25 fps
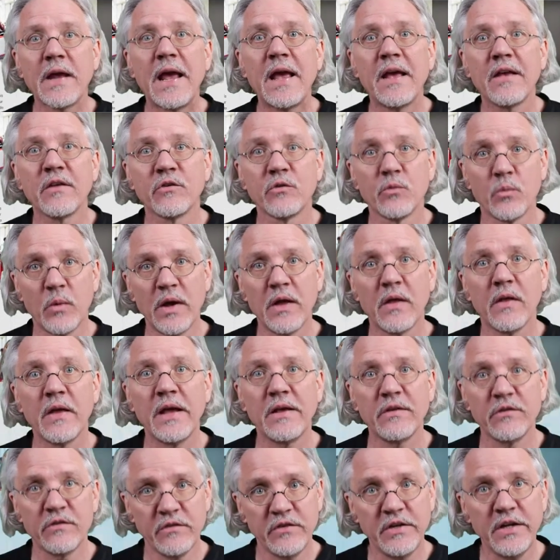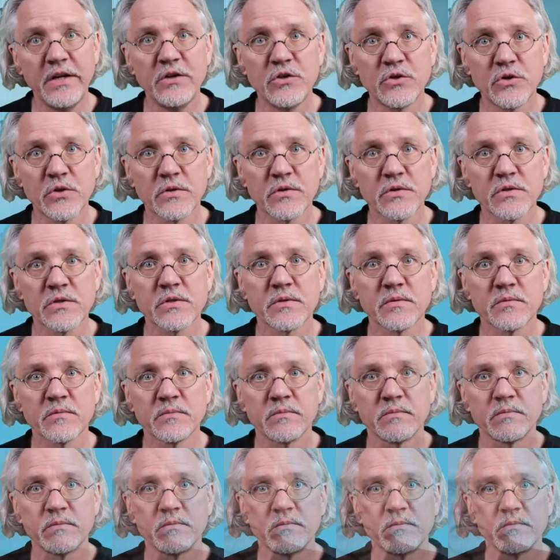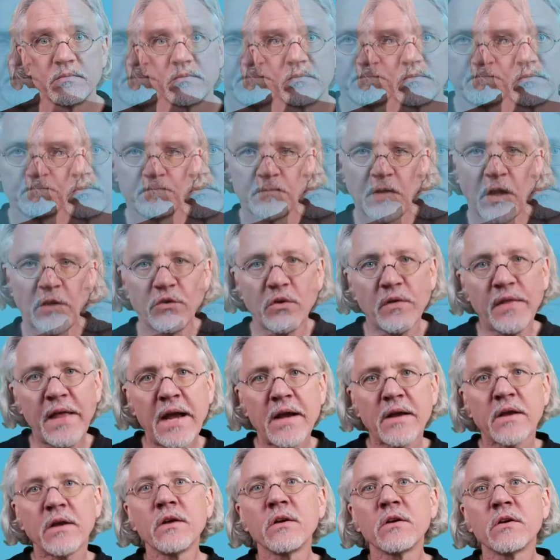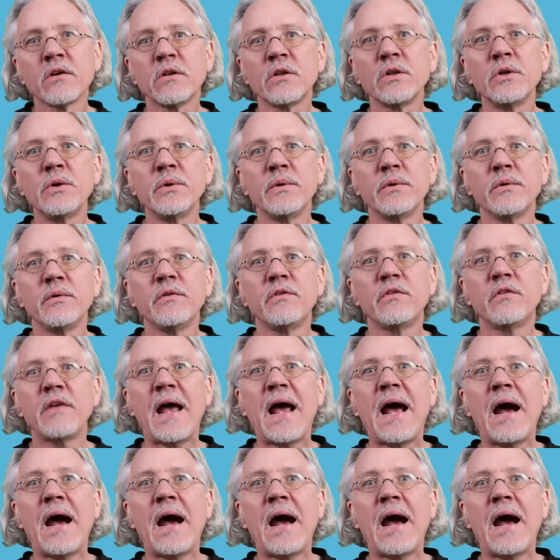as well as teachers. So that concludes